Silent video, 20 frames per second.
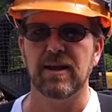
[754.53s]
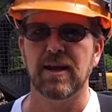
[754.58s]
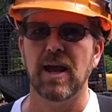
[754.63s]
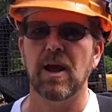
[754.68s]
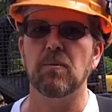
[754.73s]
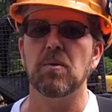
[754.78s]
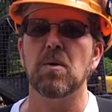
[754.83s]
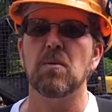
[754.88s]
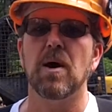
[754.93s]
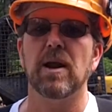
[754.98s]

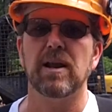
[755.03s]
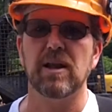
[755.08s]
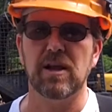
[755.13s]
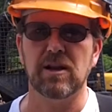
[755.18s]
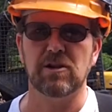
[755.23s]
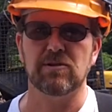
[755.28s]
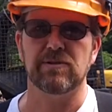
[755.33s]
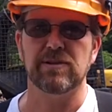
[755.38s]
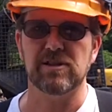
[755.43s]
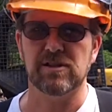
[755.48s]
And we want to
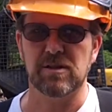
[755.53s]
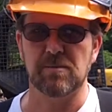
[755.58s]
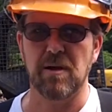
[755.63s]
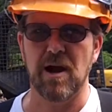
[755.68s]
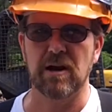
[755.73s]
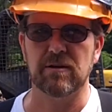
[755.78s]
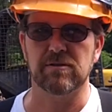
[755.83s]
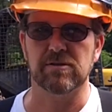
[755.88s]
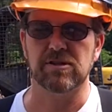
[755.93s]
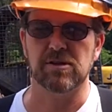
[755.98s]
increase
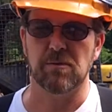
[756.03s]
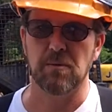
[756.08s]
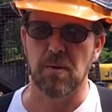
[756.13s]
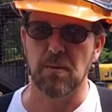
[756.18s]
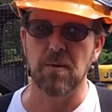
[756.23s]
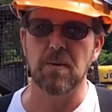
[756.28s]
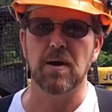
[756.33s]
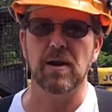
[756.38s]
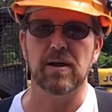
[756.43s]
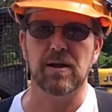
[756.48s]
democracy. We
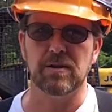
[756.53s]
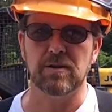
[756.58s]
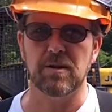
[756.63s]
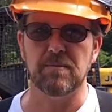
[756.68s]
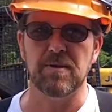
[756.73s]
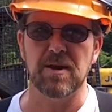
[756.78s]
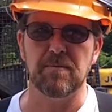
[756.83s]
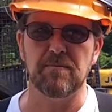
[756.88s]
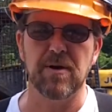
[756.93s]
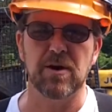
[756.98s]
want it to
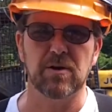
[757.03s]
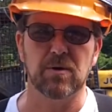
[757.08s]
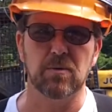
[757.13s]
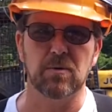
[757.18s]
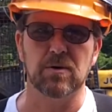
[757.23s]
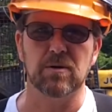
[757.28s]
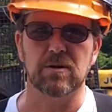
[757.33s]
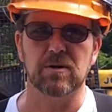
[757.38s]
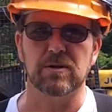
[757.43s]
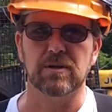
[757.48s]
be a better
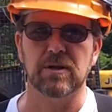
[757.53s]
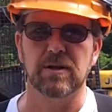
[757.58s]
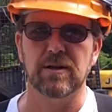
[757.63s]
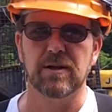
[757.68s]
world.